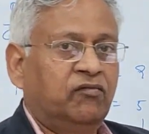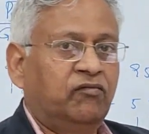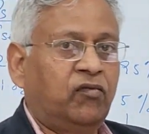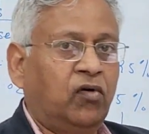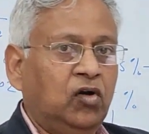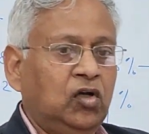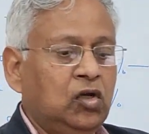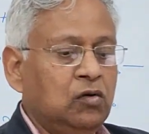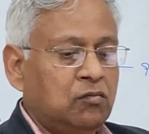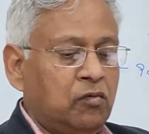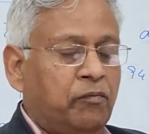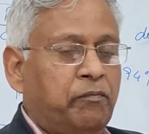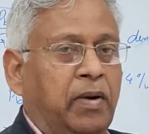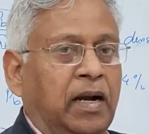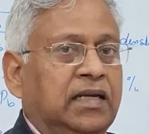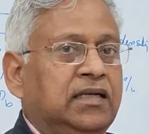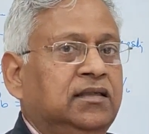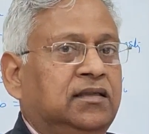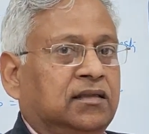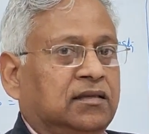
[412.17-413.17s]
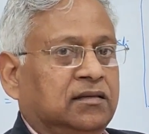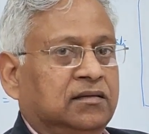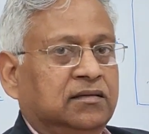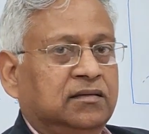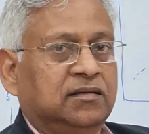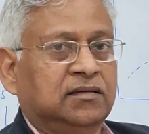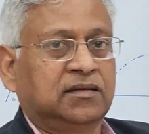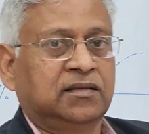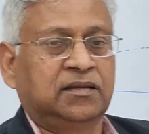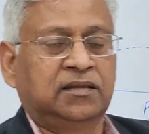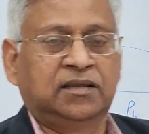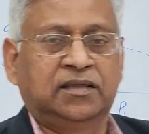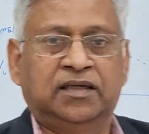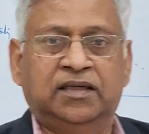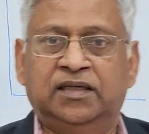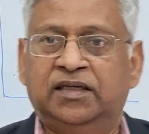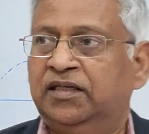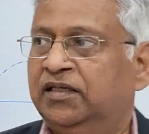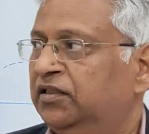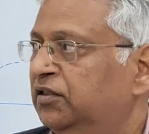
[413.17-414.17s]
Volume of binder.
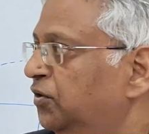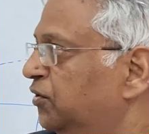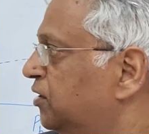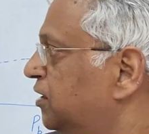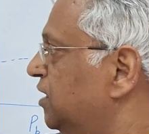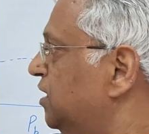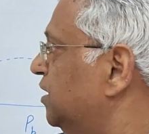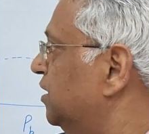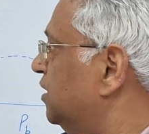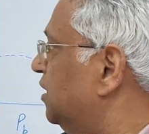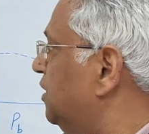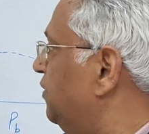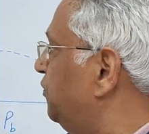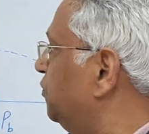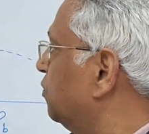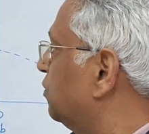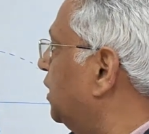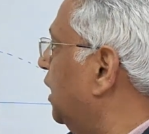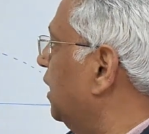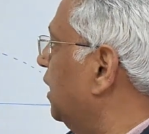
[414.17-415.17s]
You see, if you